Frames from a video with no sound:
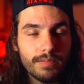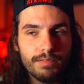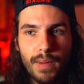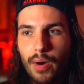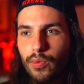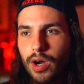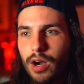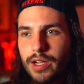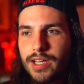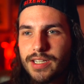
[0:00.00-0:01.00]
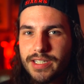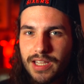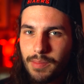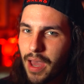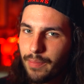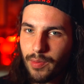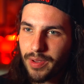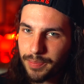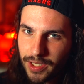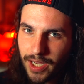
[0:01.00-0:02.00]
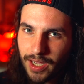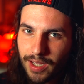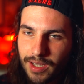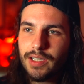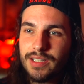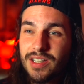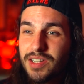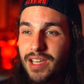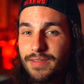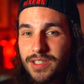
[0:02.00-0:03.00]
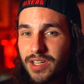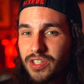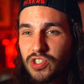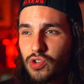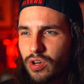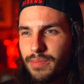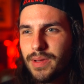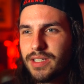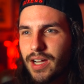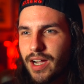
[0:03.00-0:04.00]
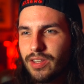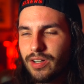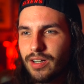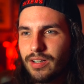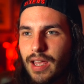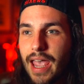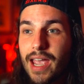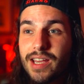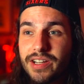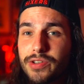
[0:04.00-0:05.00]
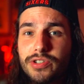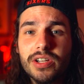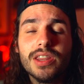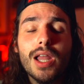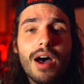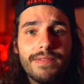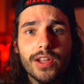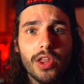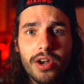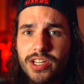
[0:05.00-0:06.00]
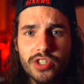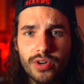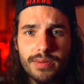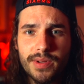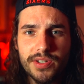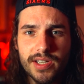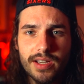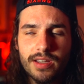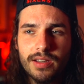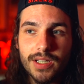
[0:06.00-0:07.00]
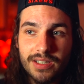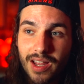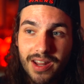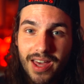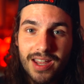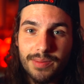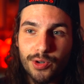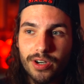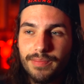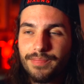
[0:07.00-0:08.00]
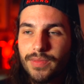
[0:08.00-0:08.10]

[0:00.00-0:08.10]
But we're already gonna see the map when we play. It doesn't give us any story beats either. And I used to love the loading screen music. None of that anymore.